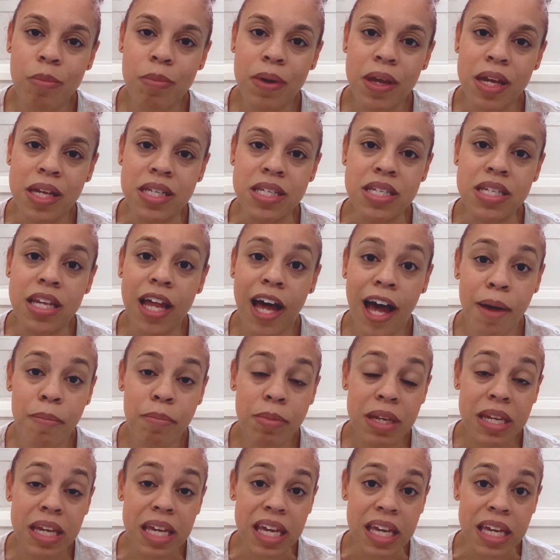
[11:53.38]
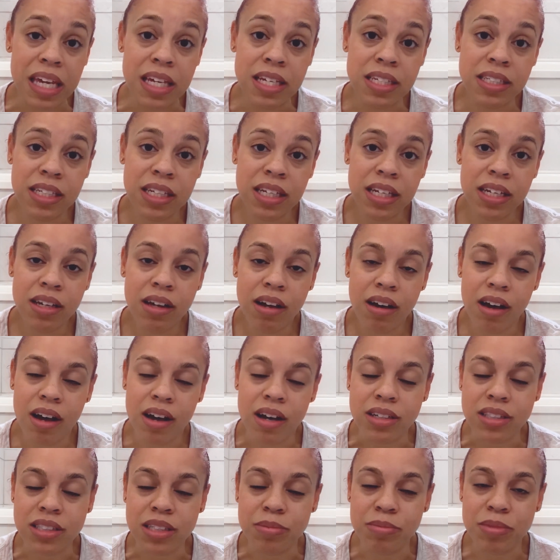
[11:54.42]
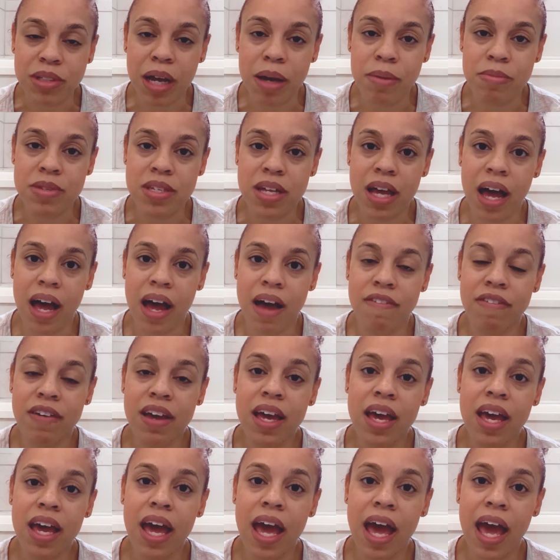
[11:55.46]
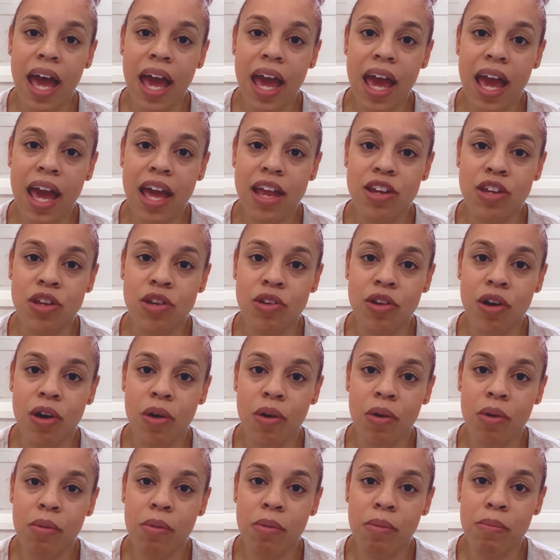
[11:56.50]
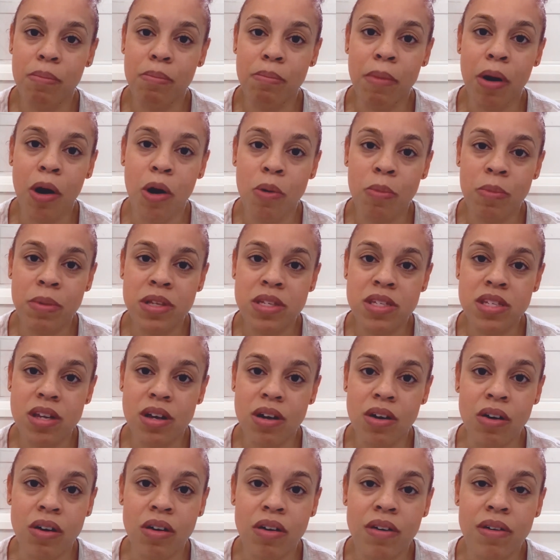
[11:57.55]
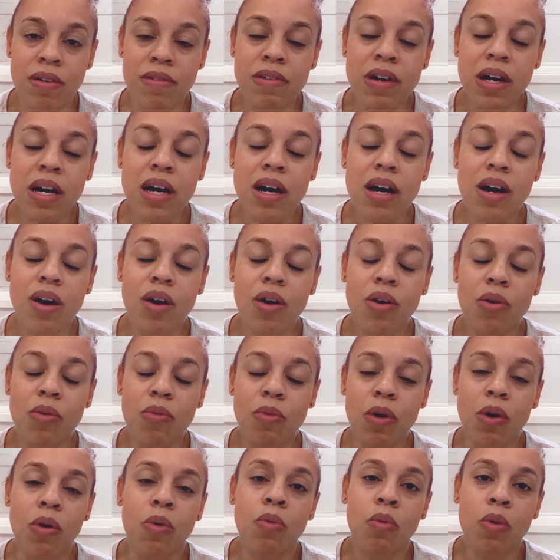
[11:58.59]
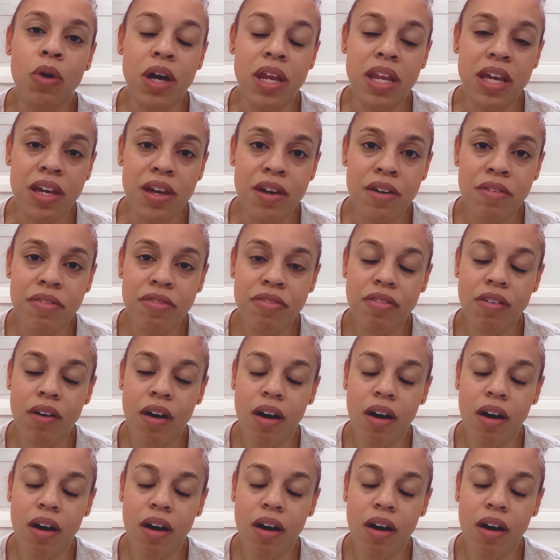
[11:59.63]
It's not been easy. Sometimes I've had, moments of, well, what if,